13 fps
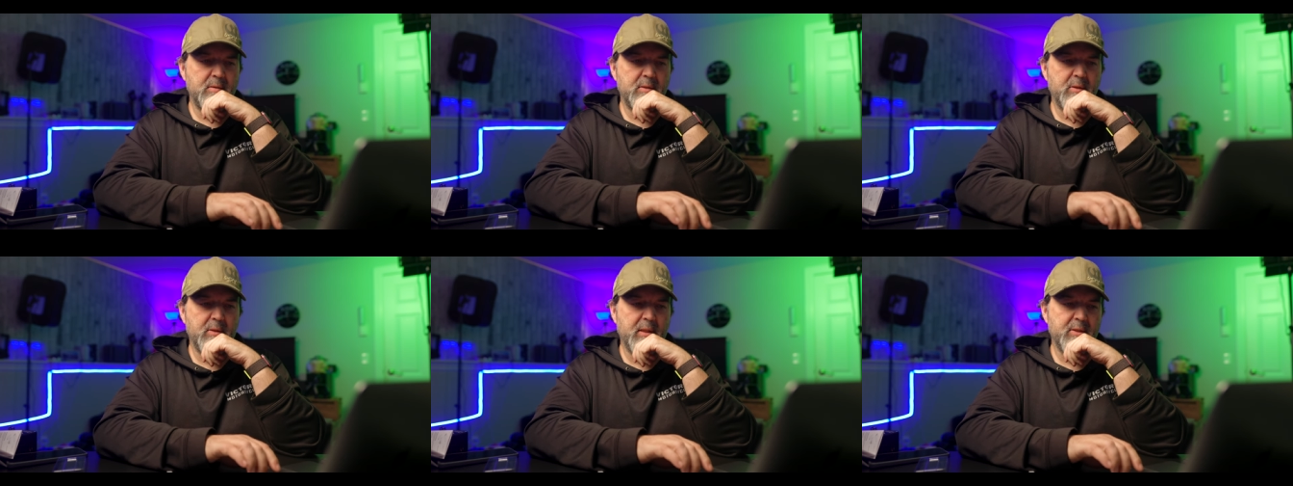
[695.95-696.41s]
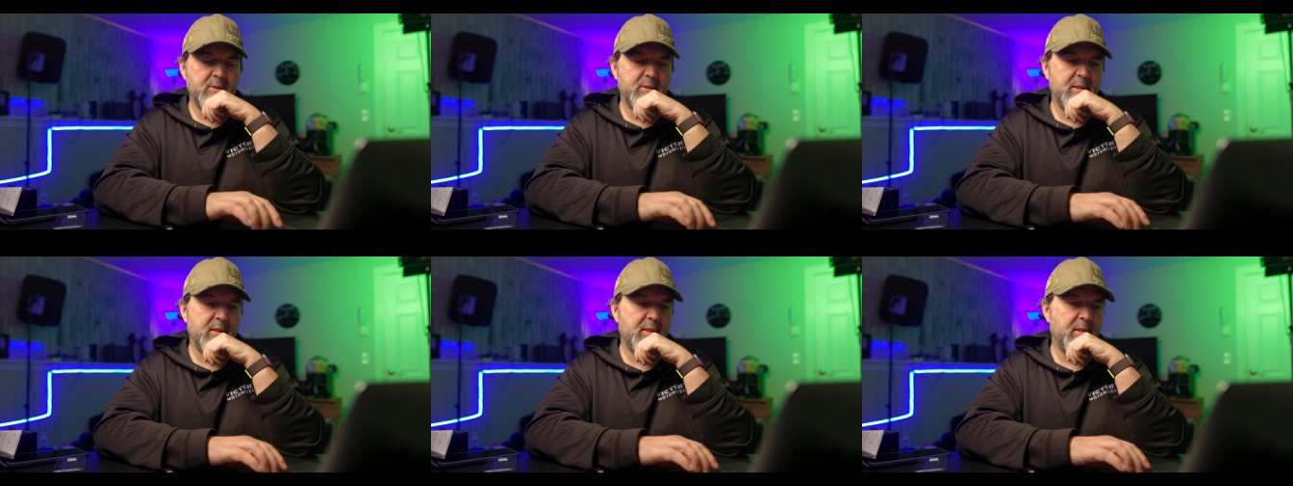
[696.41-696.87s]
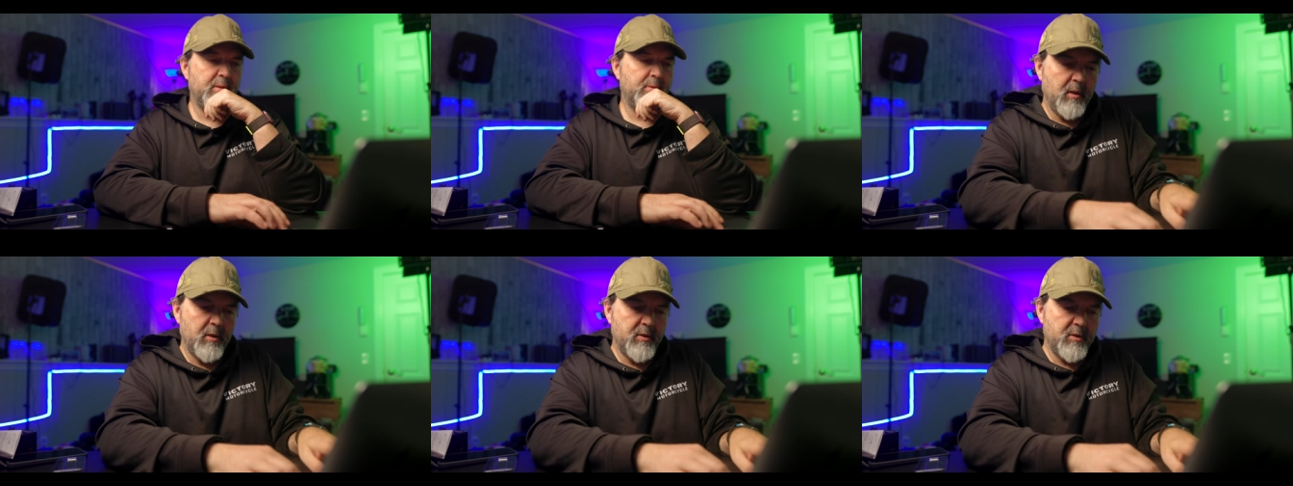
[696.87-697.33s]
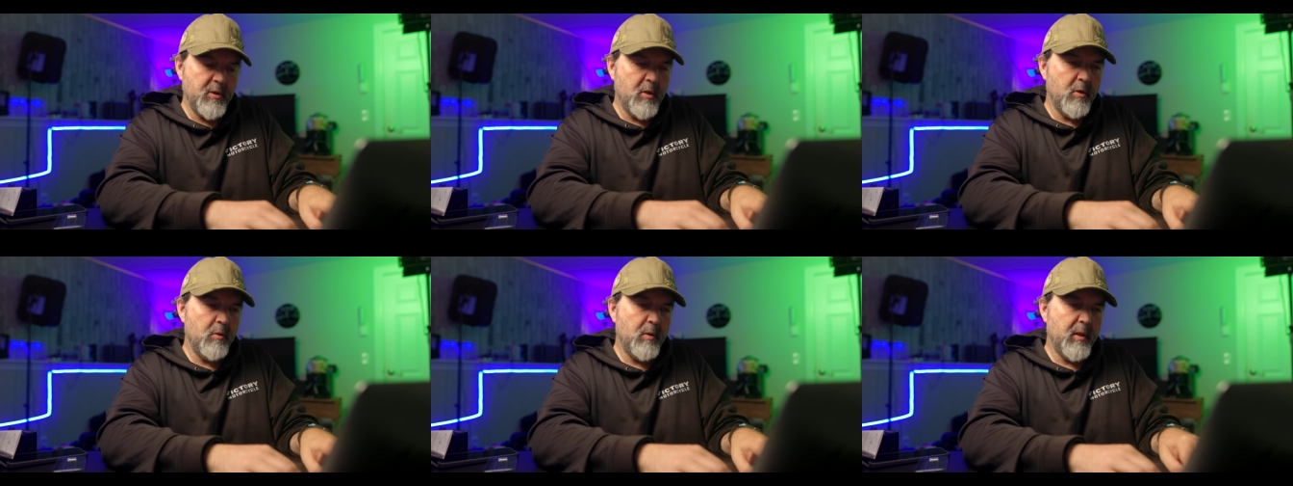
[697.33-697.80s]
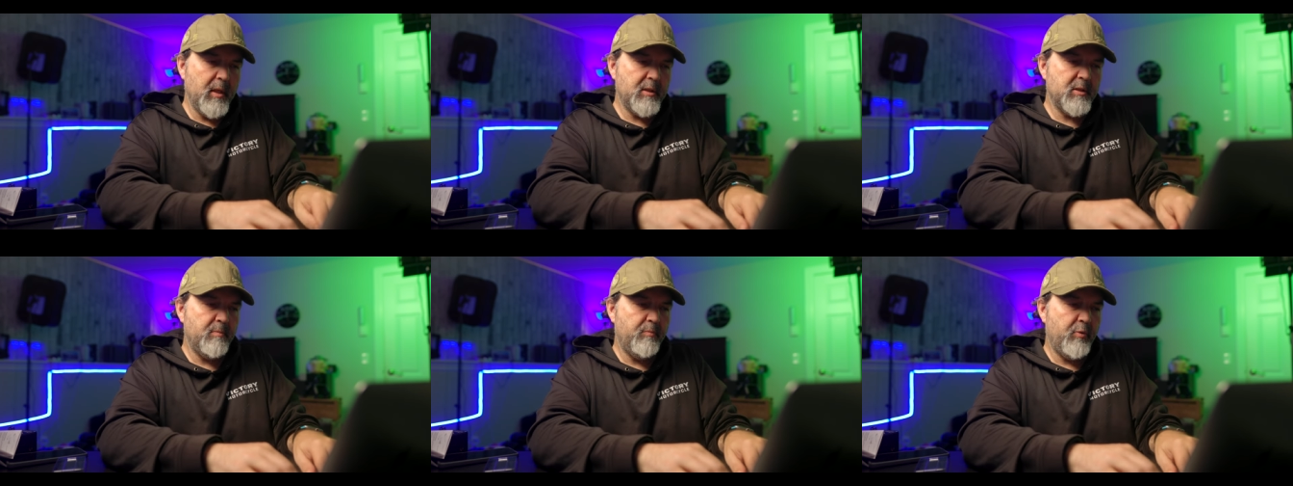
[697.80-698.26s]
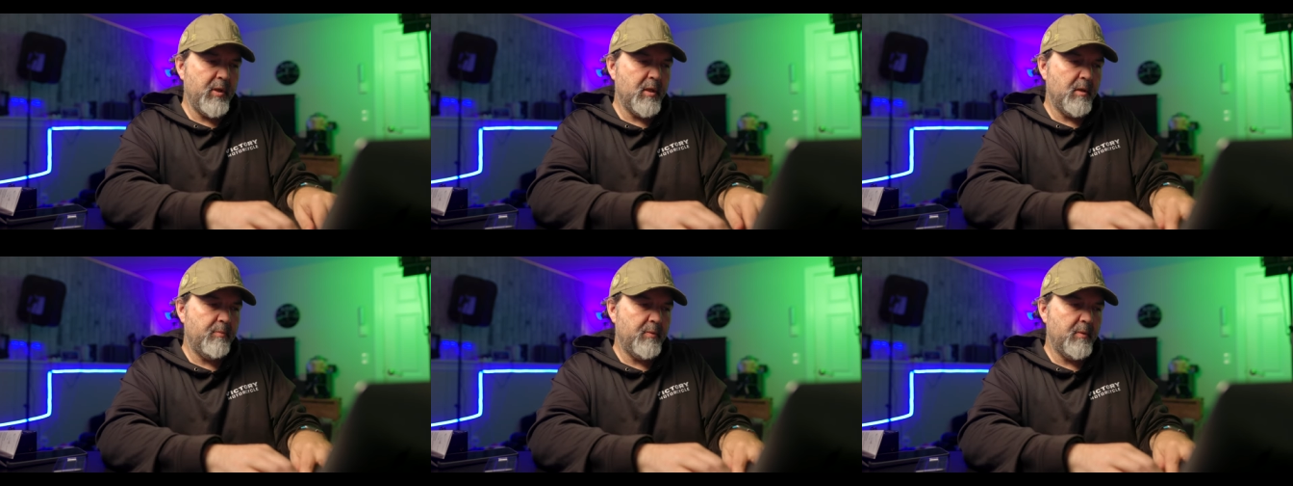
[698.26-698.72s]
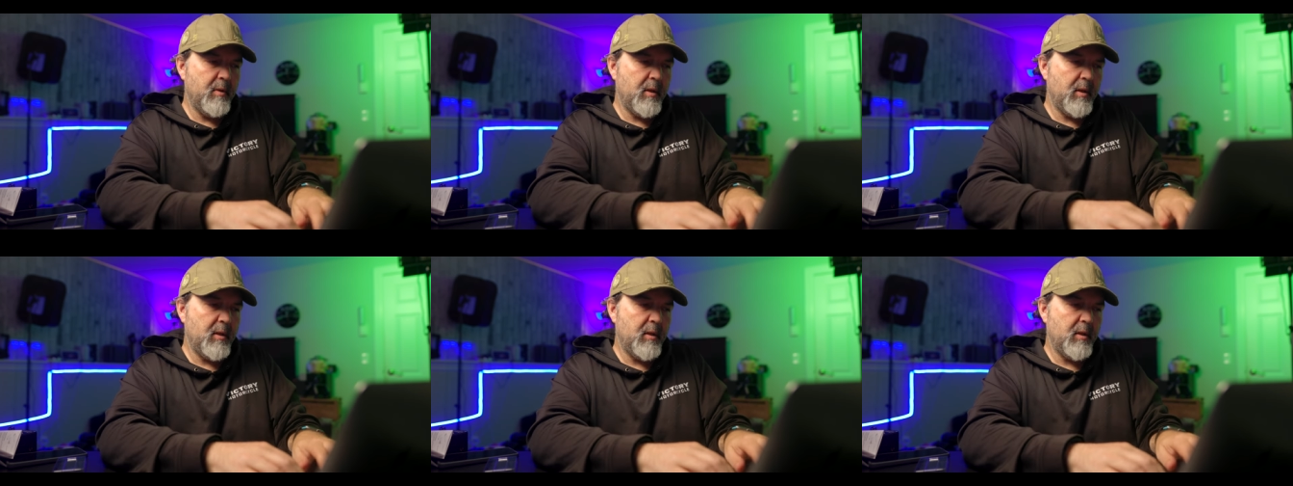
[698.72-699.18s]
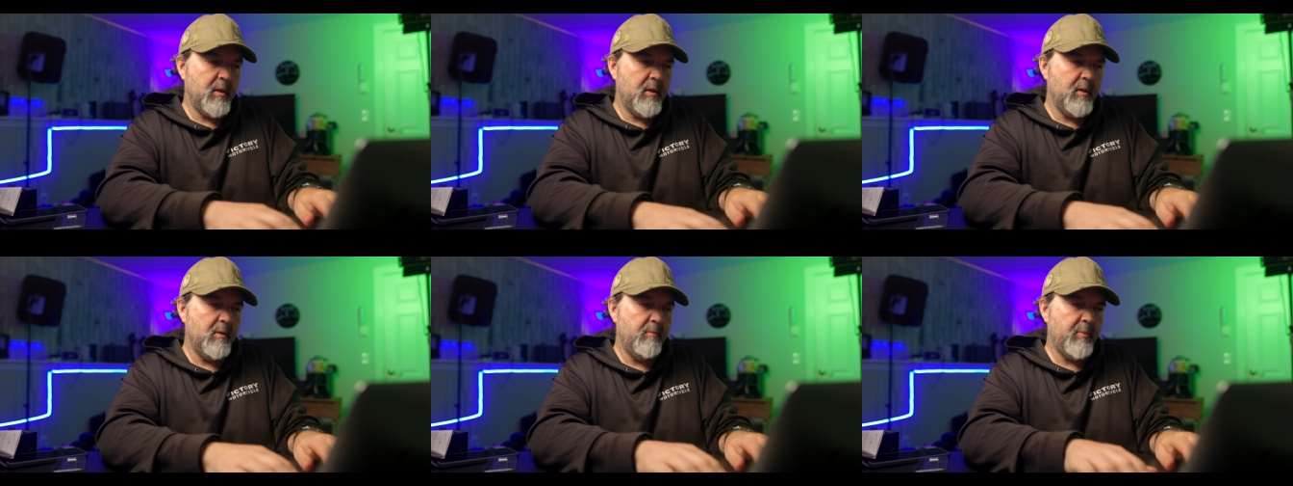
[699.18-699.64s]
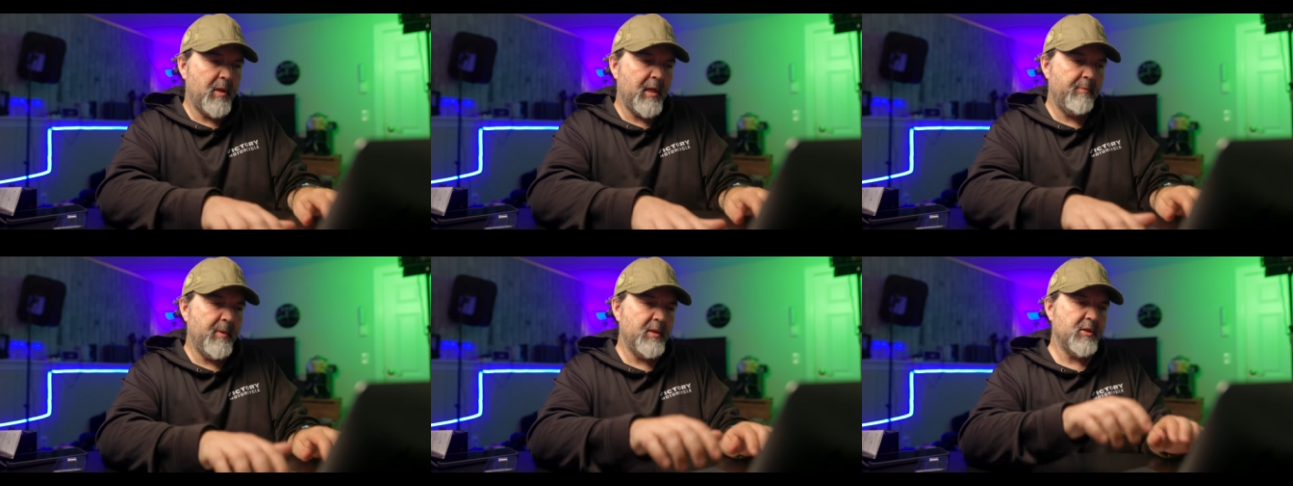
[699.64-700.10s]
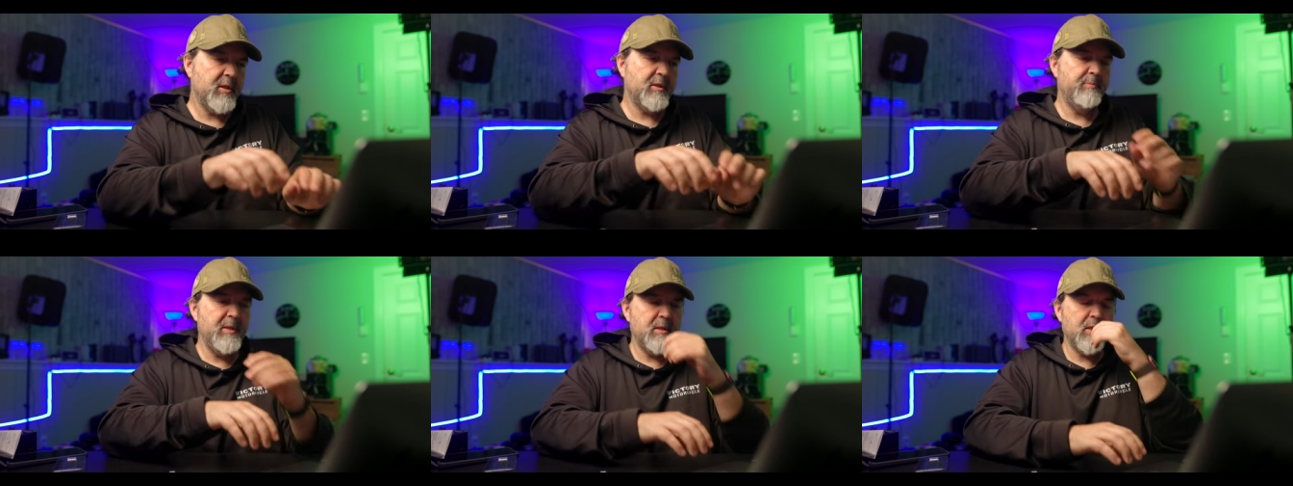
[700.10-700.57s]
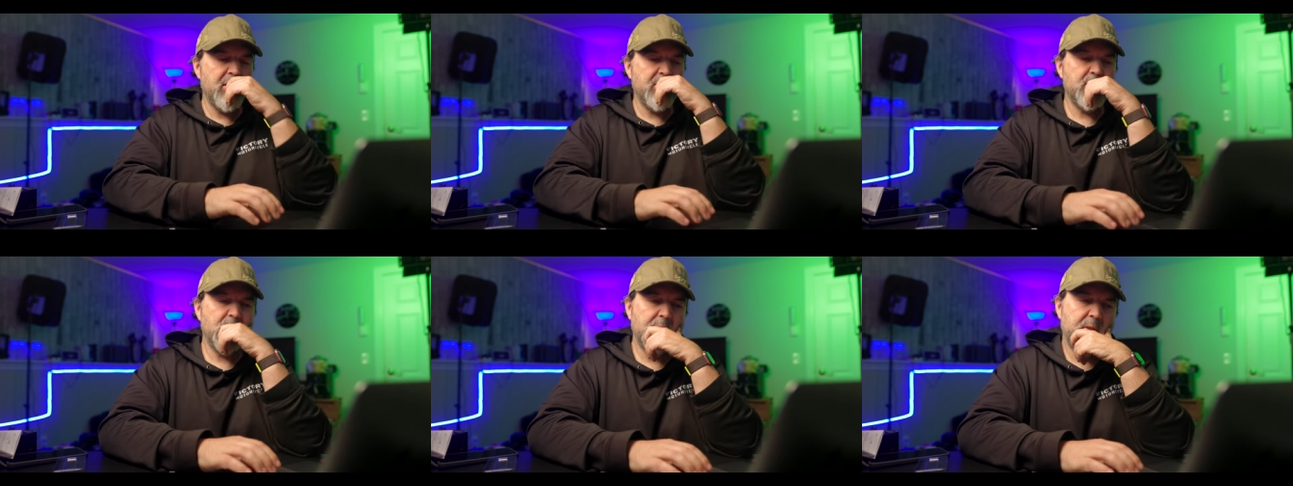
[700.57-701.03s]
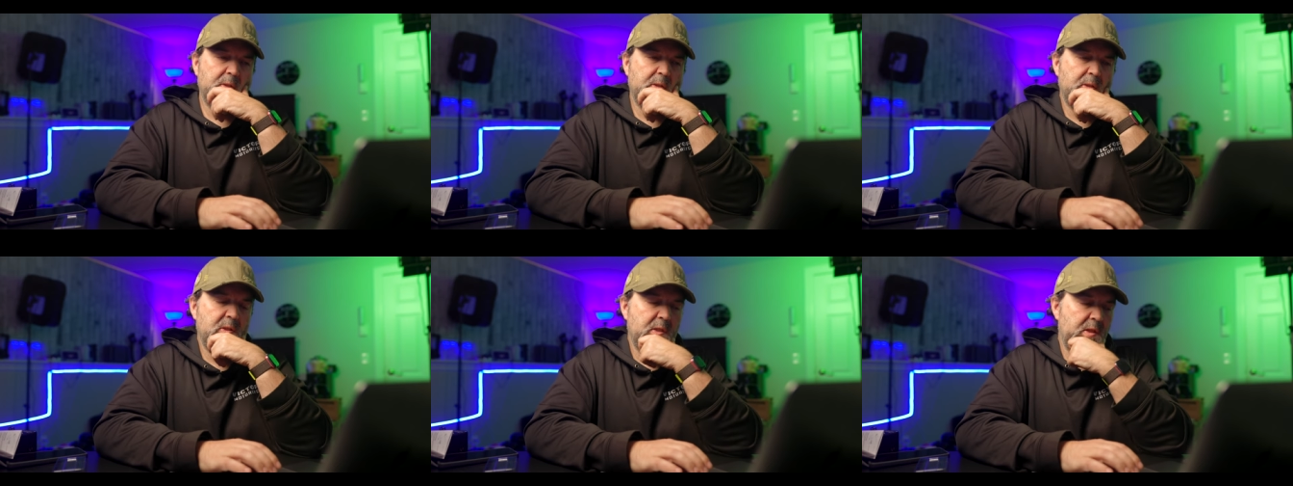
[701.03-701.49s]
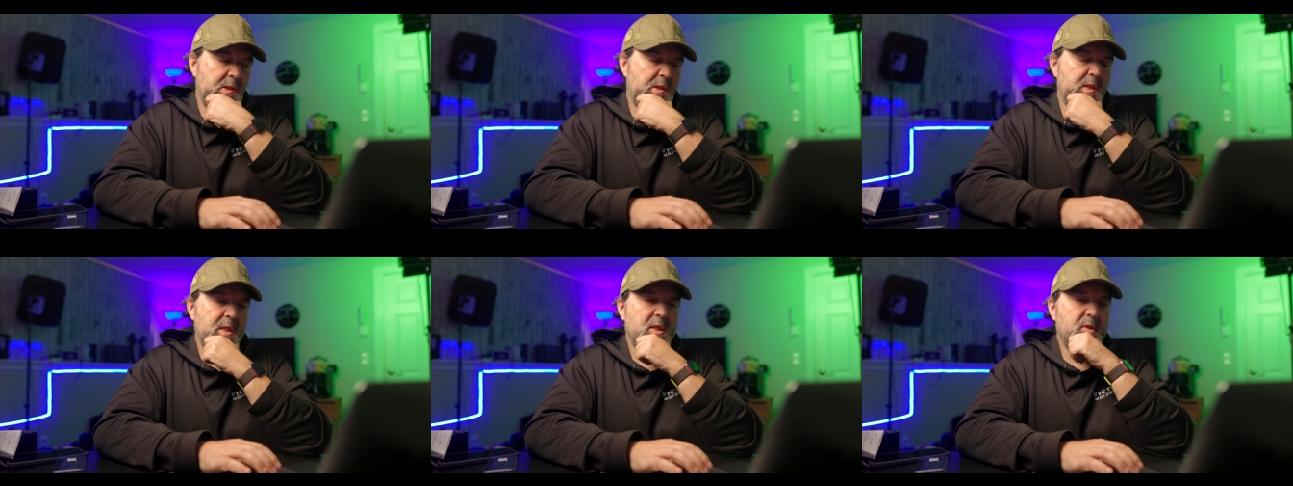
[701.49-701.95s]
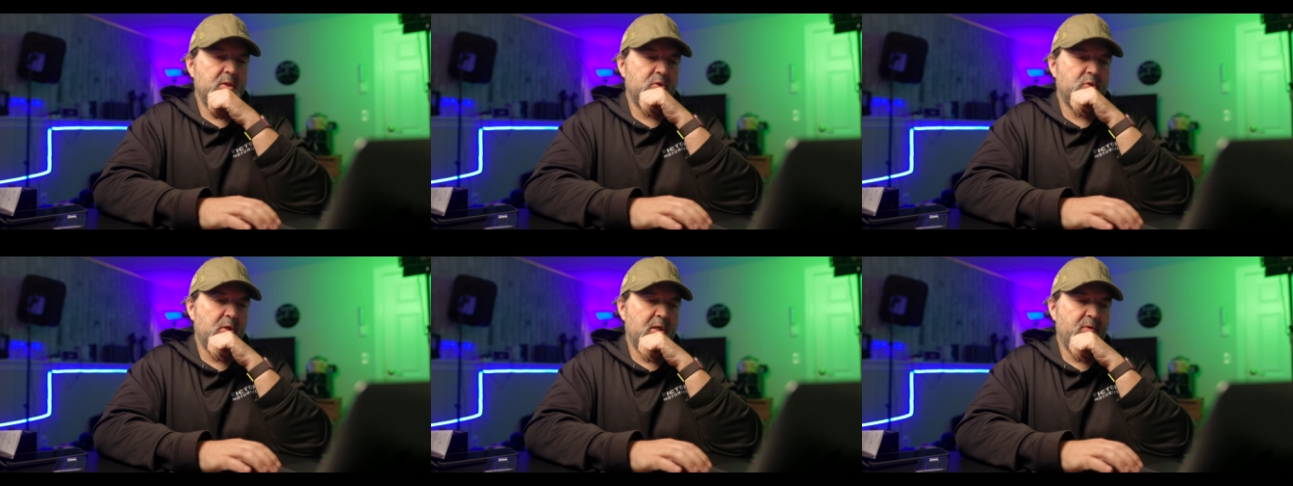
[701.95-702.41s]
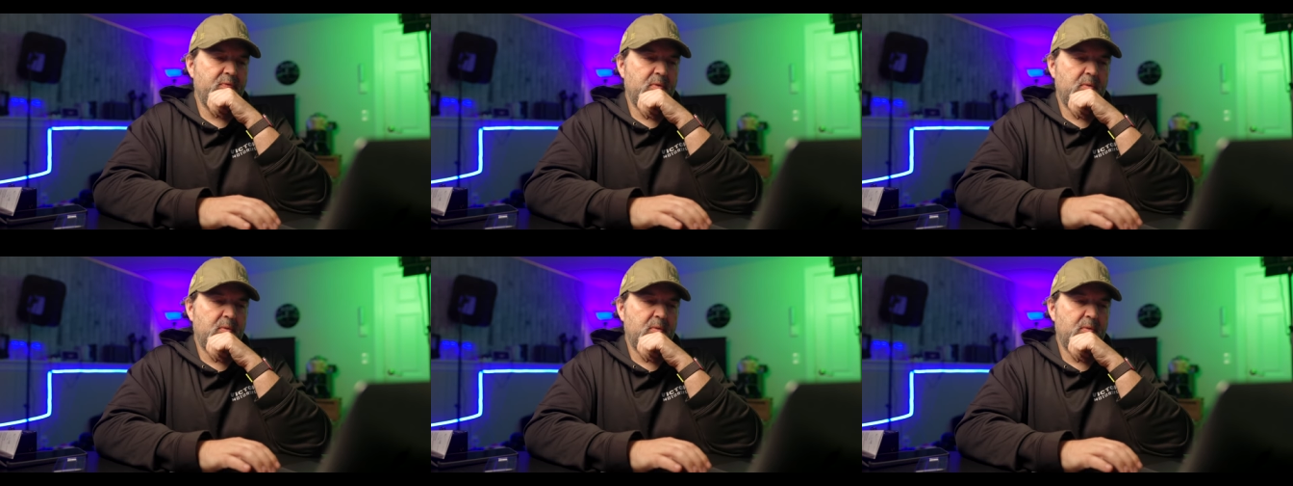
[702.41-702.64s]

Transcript: You guys are seeing it. So let's bring up uh, Blackmagic speed test just to see on this drive.